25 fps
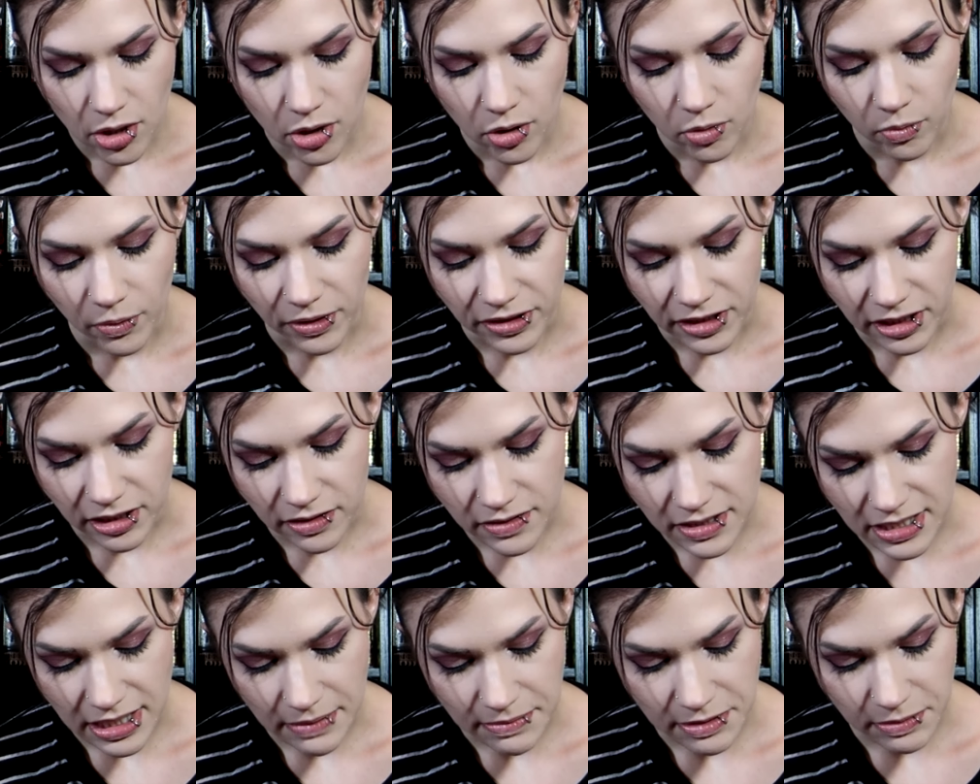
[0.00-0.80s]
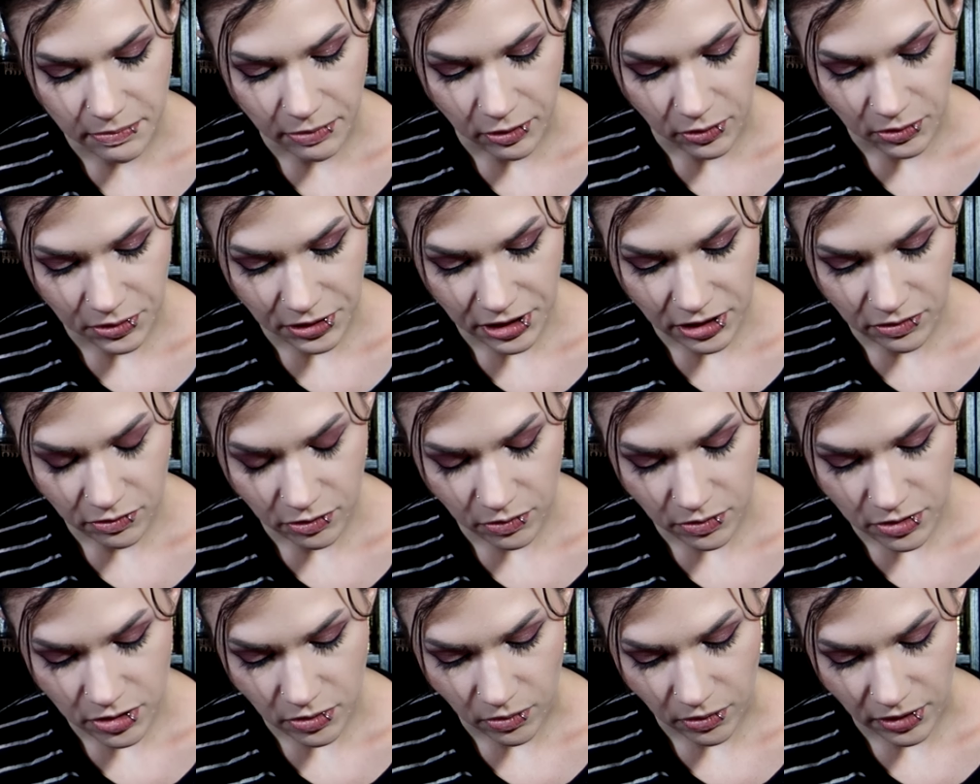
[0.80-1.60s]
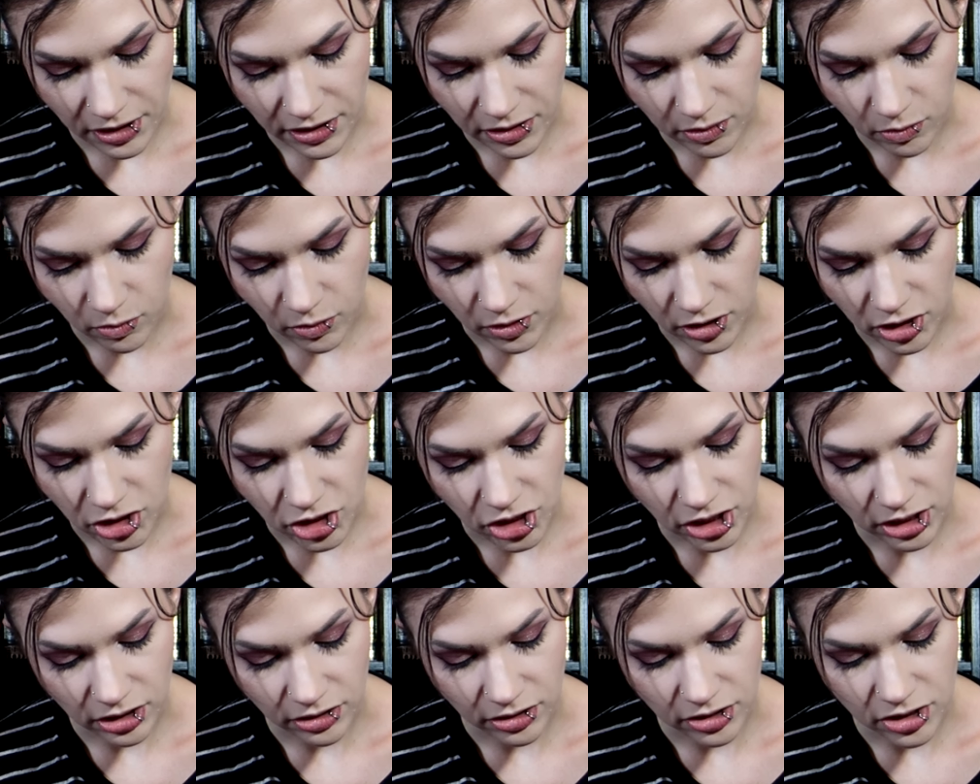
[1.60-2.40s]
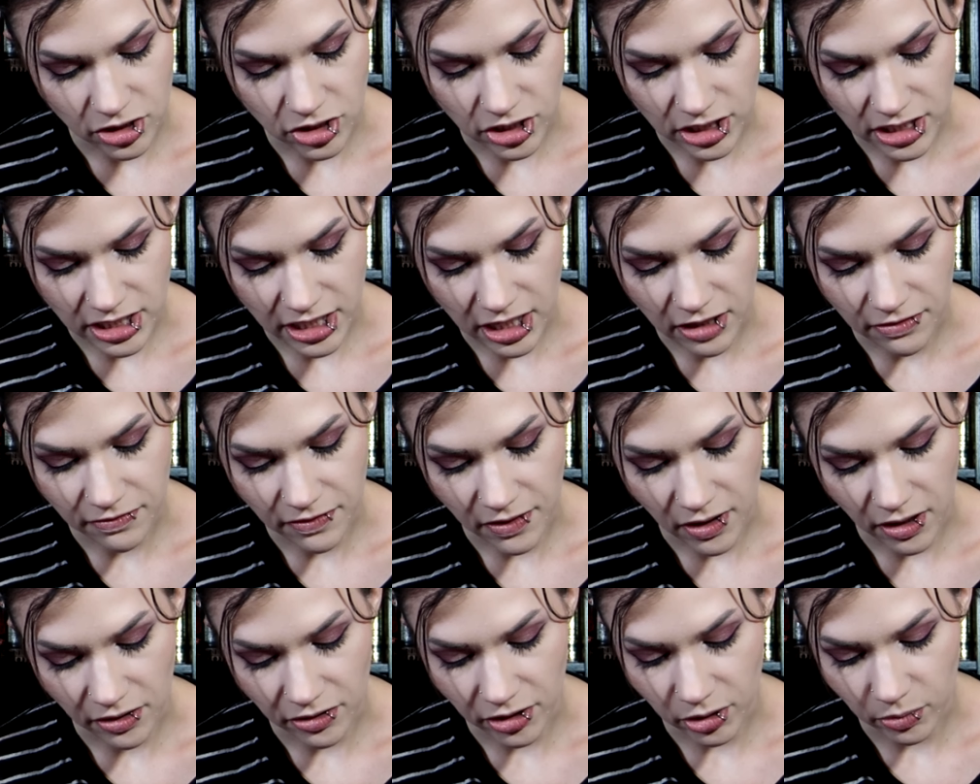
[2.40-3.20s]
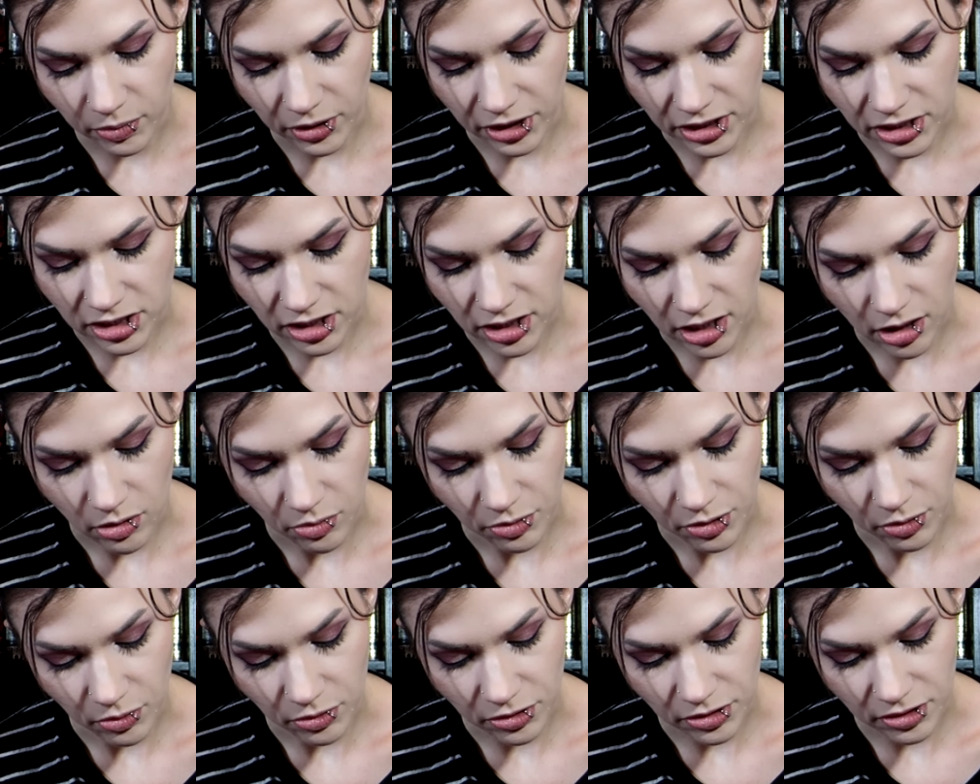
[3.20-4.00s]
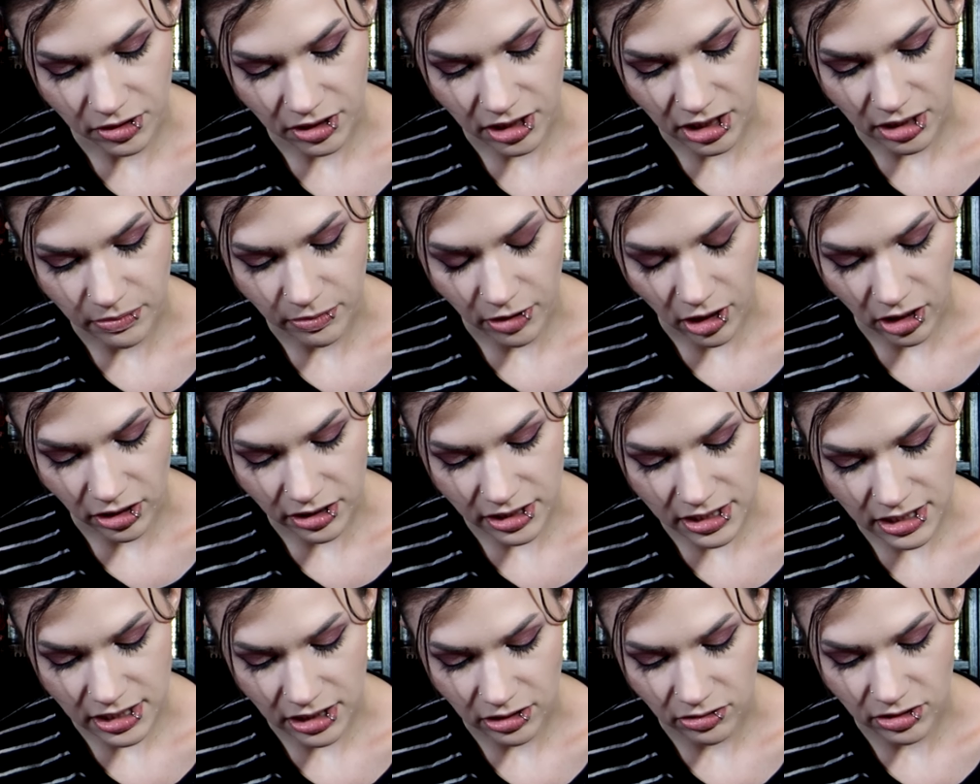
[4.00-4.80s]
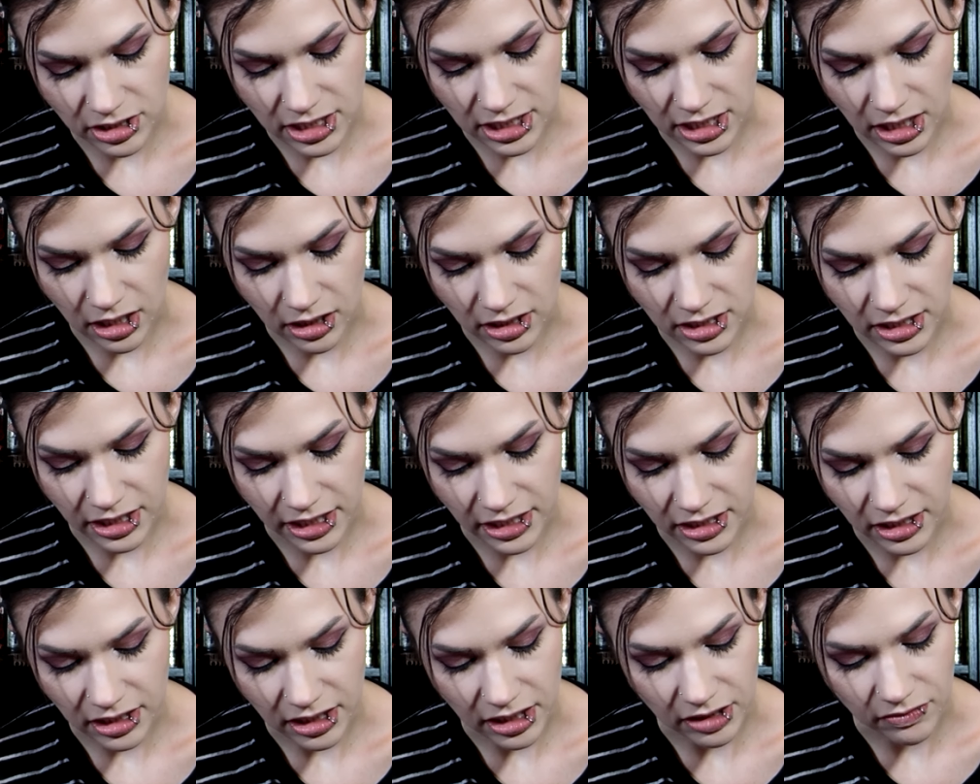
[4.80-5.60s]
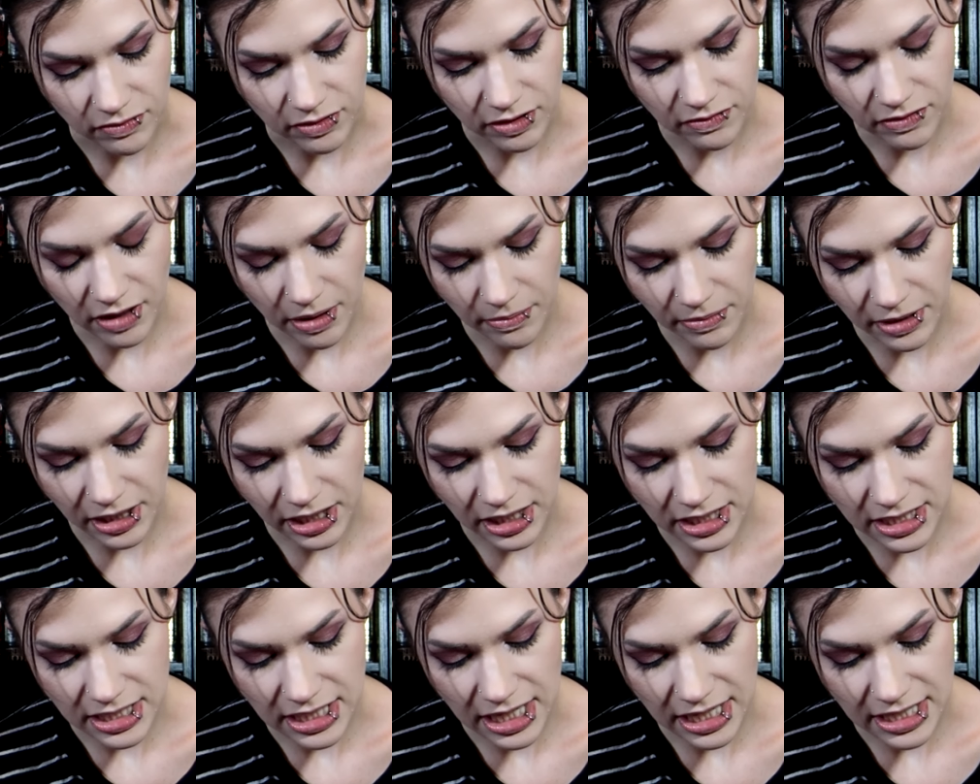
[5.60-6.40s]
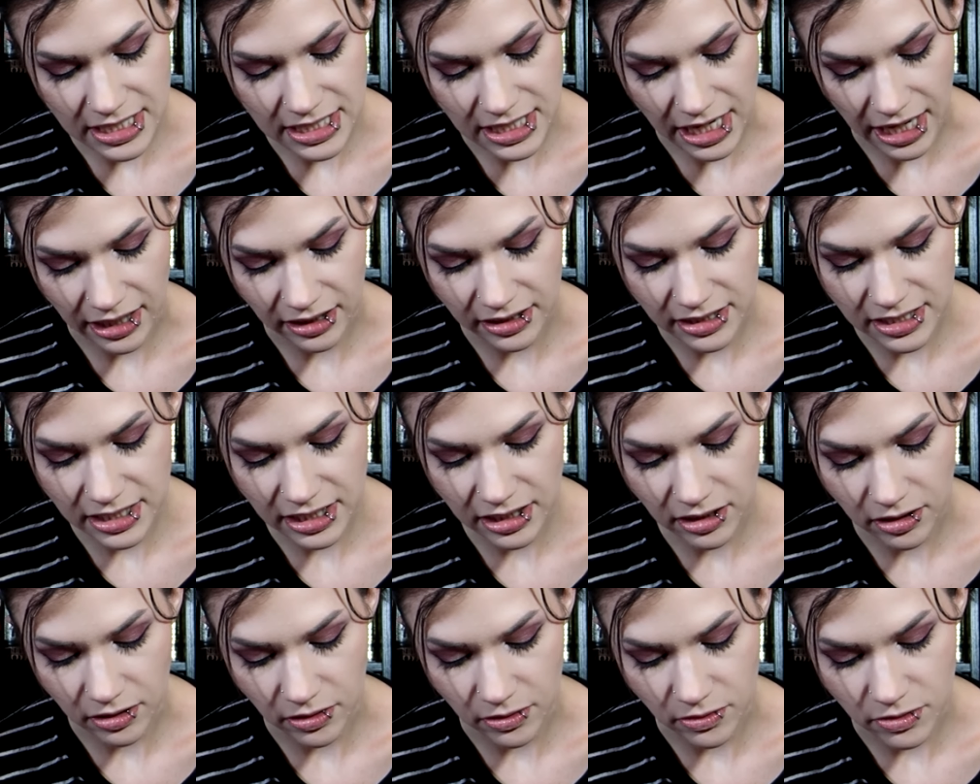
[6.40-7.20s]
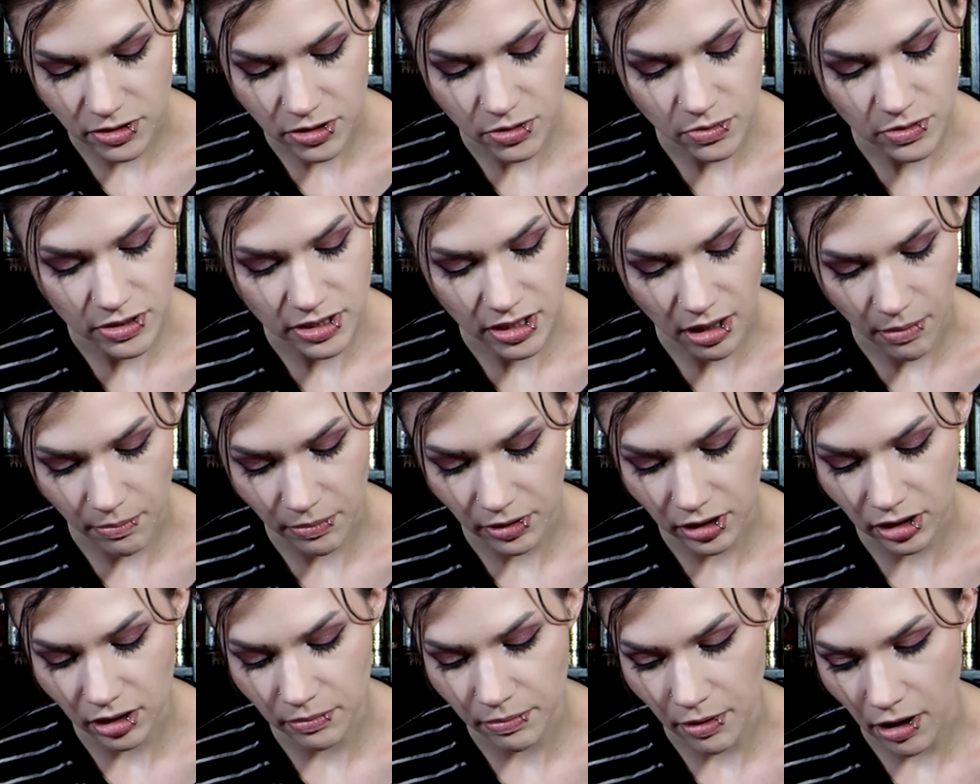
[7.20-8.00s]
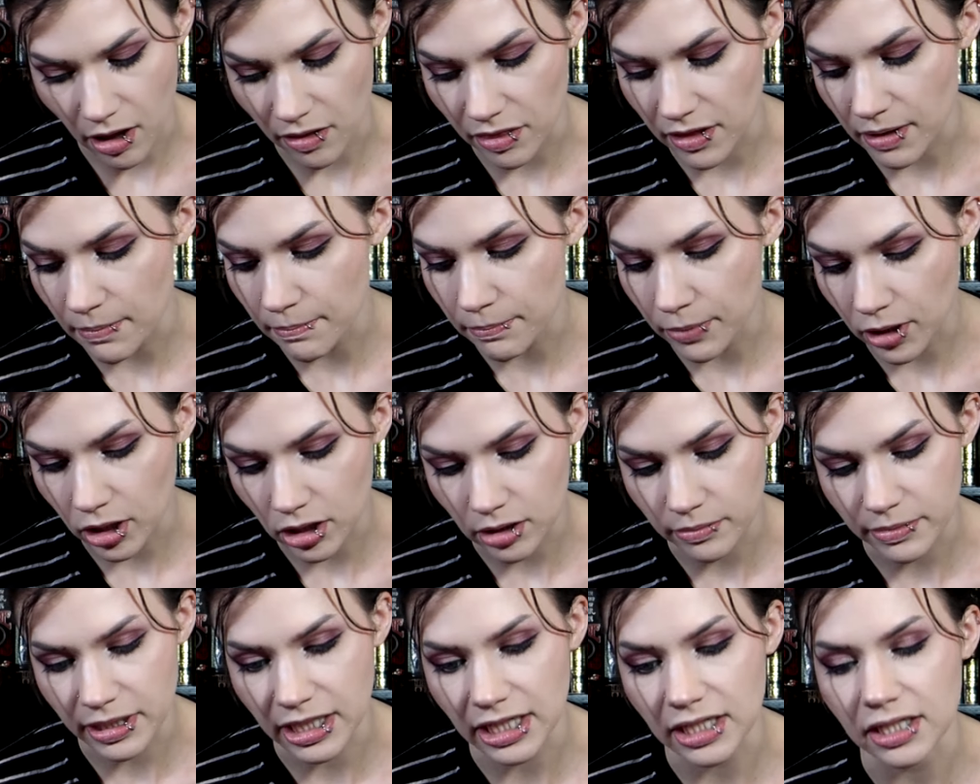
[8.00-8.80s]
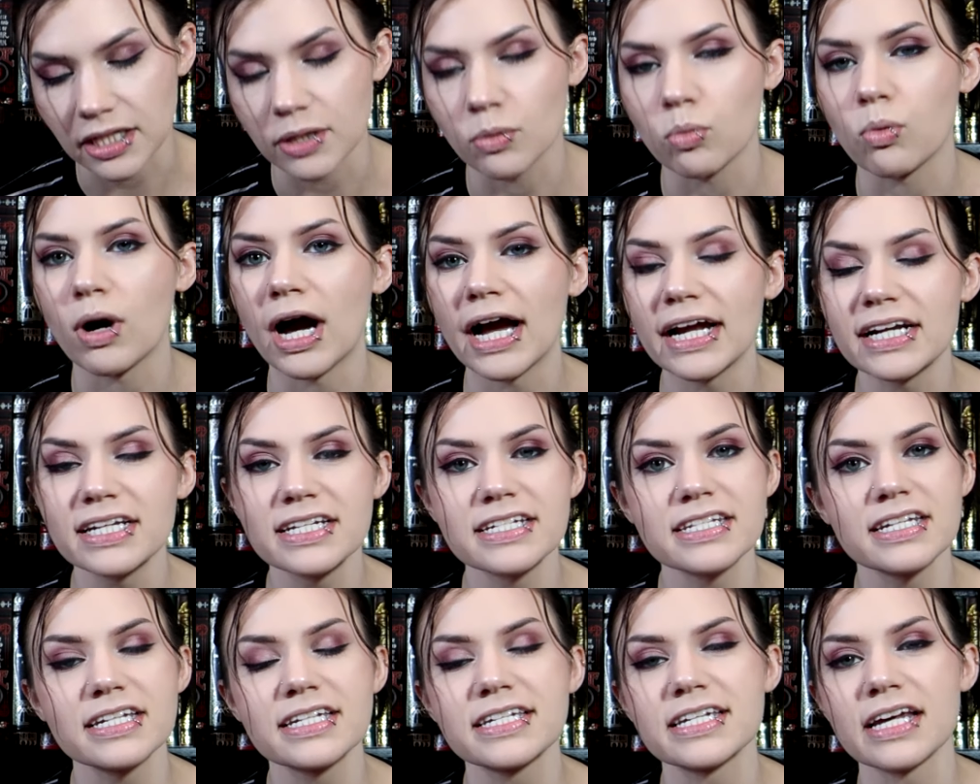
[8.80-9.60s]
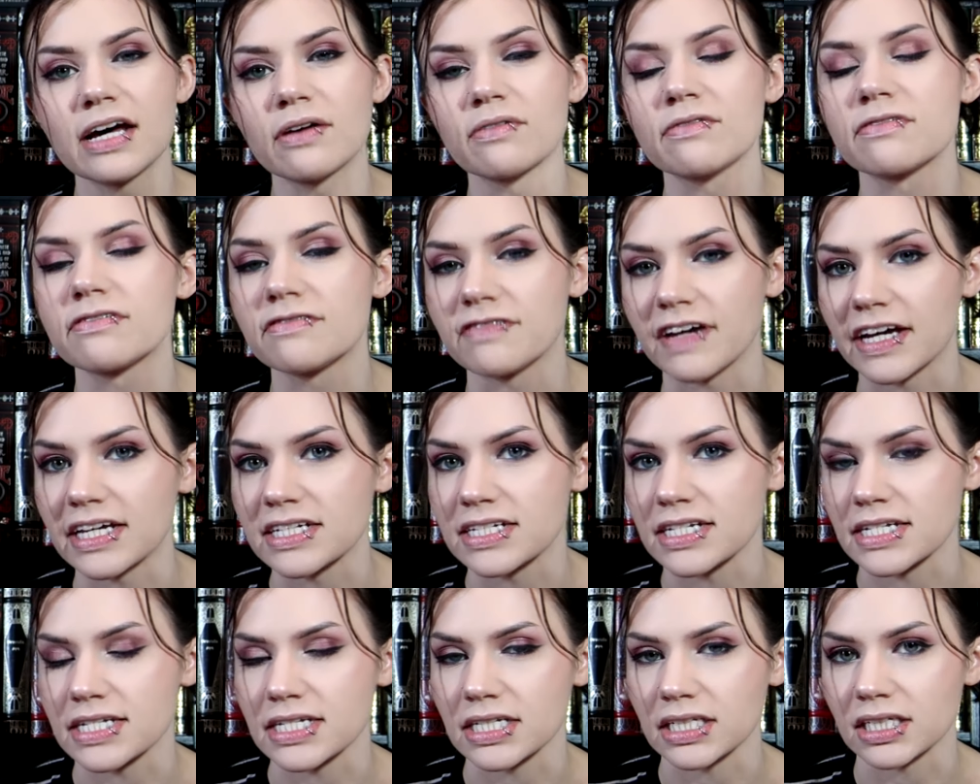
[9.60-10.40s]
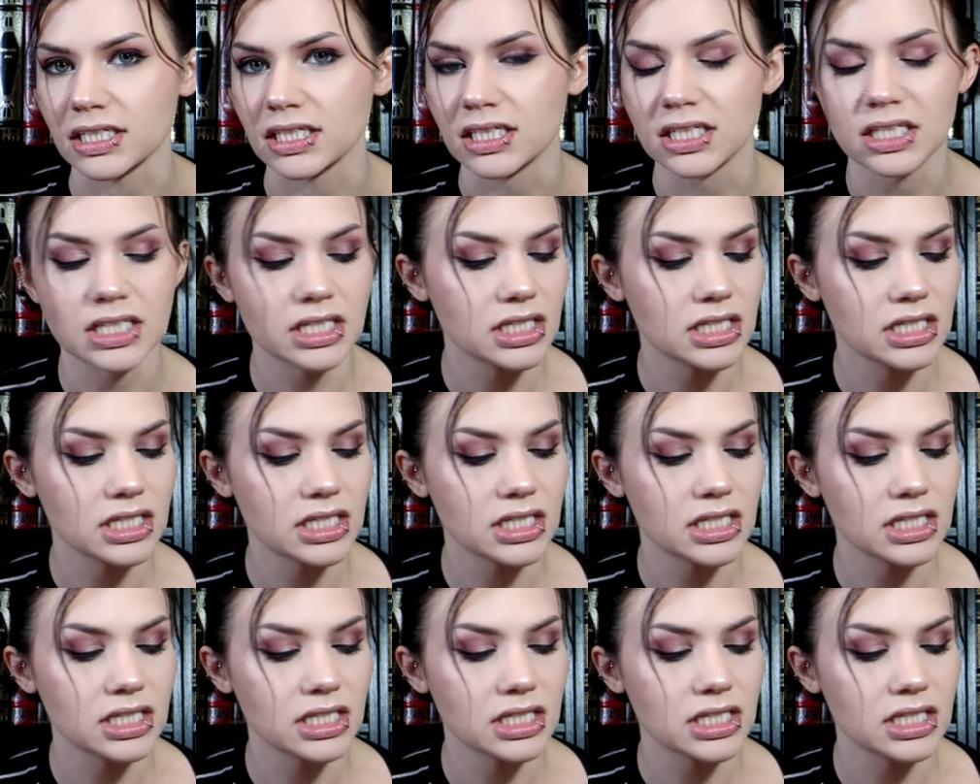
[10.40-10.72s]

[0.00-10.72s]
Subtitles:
When Theo steps boldly through a door in the woods, she learns just how far they're willing to go in order to keep all its secrets locked tight, even if that means silencing those who stumble upon them permanently. Why does this sound fantasy?